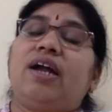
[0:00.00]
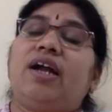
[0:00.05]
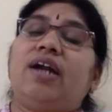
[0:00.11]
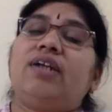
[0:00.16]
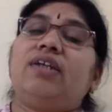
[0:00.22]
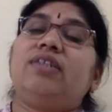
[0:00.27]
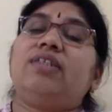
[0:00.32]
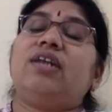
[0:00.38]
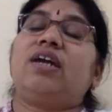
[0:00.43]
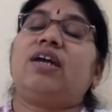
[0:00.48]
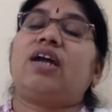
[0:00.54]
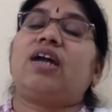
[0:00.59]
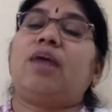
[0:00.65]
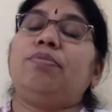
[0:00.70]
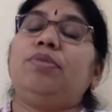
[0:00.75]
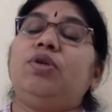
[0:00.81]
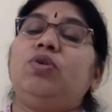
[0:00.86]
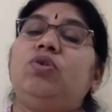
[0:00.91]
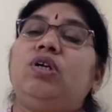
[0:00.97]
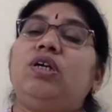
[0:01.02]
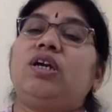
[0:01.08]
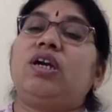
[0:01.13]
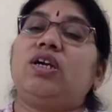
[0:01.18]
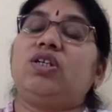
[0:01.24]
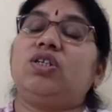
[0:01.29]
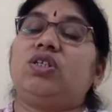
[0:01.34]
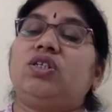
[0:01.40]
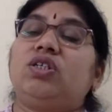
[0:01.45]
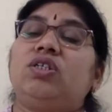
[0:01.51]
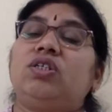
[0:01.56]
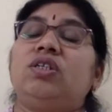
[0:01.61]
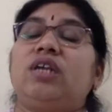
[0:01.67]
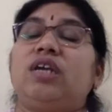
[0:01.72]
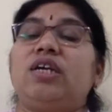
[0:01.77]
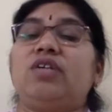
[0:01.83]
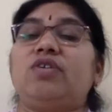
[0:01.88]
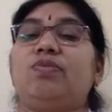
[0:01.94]
and the communication
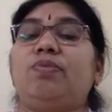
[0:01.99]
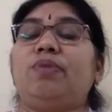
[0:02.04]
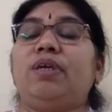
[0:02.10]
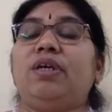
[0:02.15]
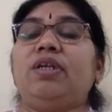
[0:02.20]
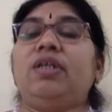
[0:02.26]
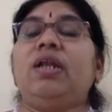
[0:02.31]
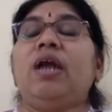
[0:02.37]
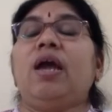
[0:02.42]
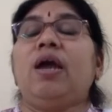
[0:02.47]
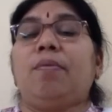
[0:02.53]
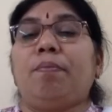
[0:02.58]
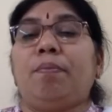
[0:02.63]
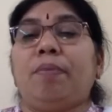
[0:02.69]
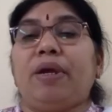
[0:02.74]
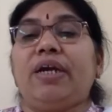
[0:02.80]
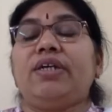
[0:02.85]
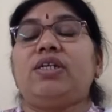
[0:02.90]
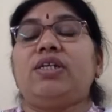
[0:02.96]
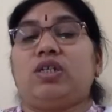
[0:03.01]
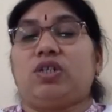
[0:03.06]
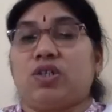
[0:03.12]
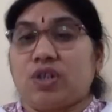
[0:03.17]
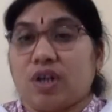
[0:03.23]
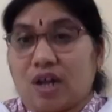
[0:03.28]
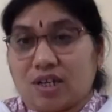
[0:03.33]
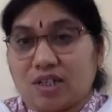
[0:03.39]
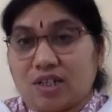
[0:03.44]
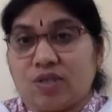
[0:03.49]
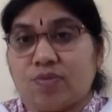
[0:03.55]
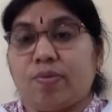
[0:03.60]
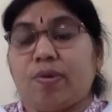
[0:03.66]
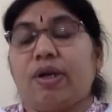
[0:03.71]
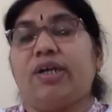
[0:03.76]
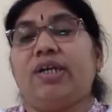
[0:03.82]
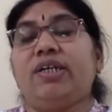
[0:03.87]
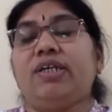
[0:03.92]
is being made
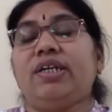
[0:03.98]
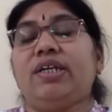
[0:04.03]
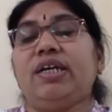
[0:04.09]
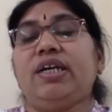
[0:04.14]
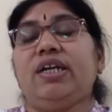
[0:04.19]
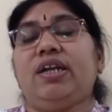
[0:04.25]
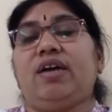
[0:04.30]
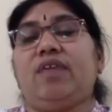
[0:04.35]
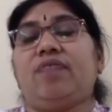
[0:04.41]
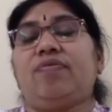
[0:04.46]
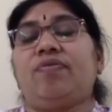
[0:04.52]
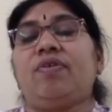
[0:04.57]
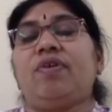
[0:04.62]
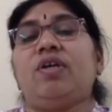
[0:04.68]
transparent enough.